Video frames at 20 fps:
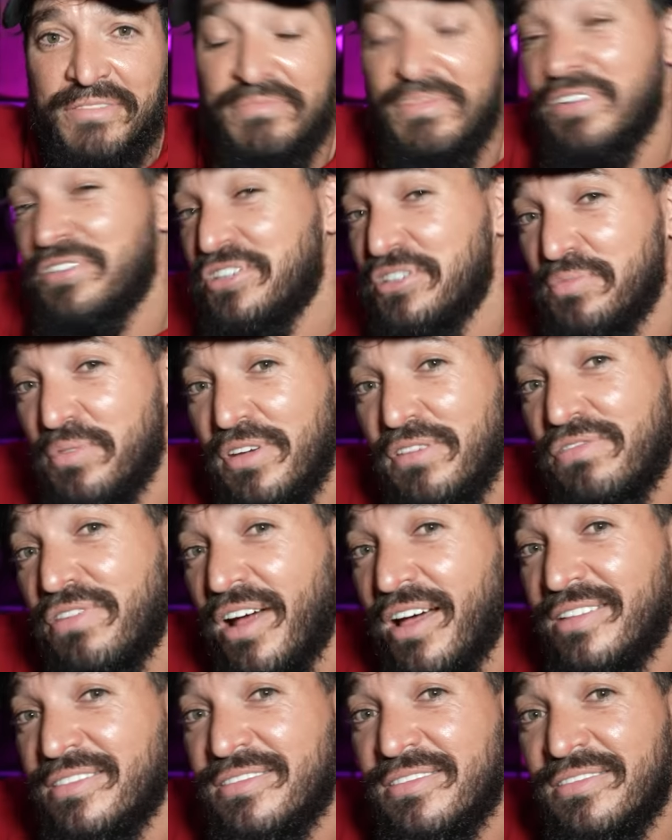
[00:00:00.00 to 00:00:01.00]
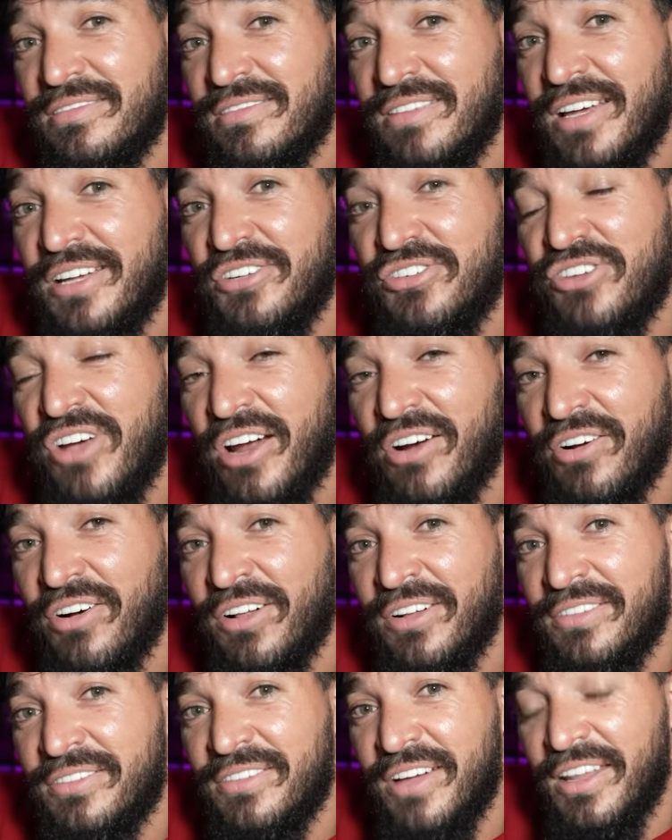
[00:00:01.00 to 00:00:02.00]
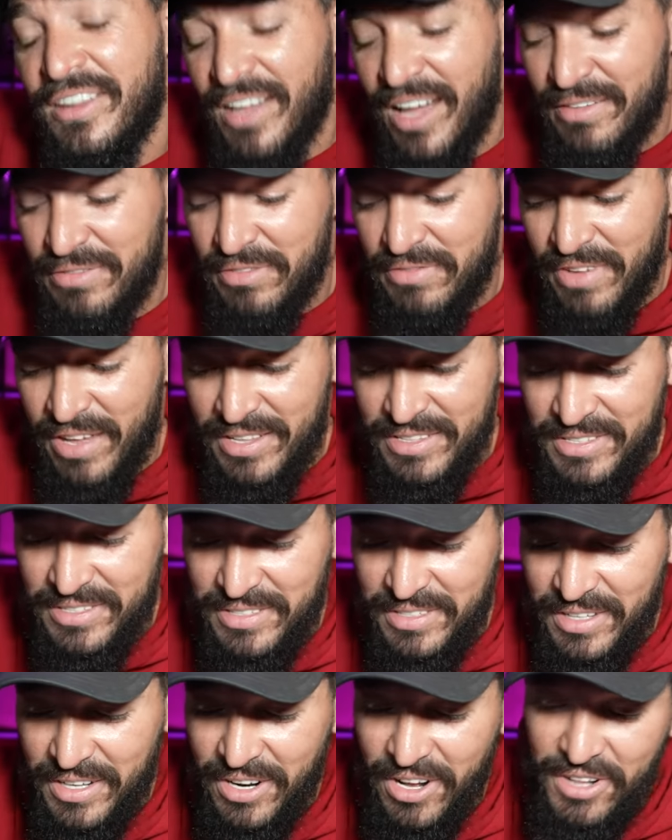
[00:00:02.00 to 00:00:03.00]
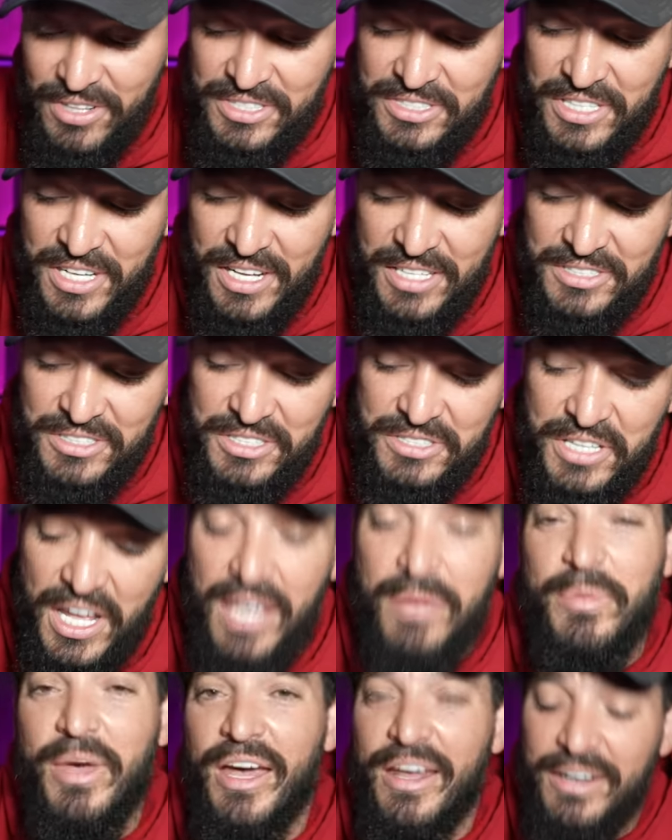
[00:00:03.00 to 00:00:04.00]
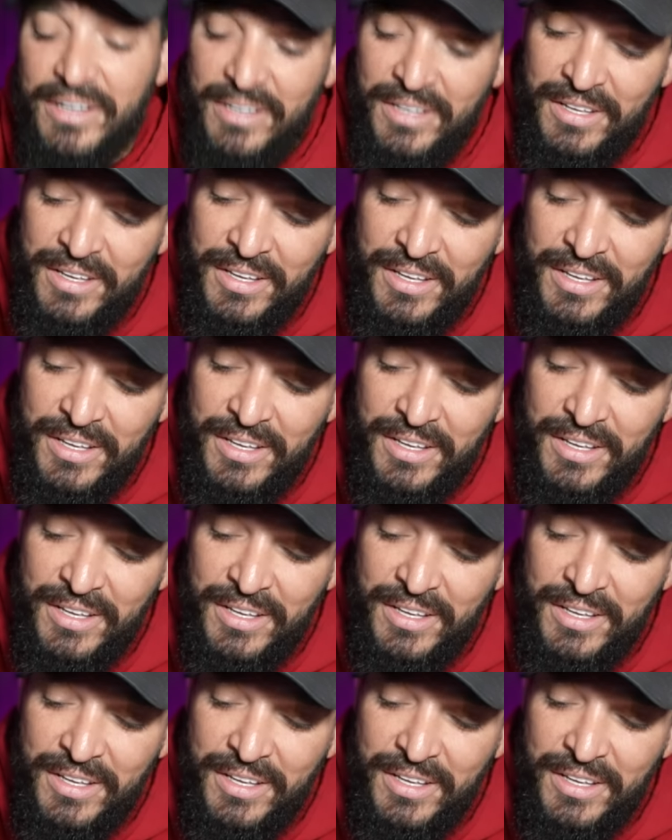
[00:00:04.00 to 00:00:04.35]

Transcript: and just being friends in general, and life events, and all he says is, "Hey man,